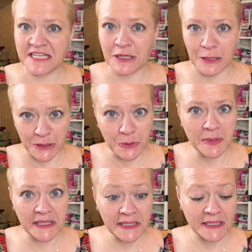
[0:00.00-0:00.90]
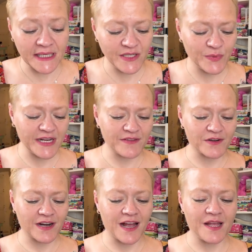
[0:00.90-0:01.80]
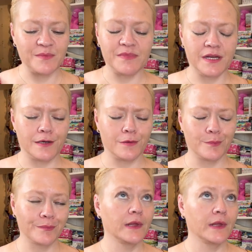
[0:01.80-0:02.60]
a little behind whenever I'm, you know,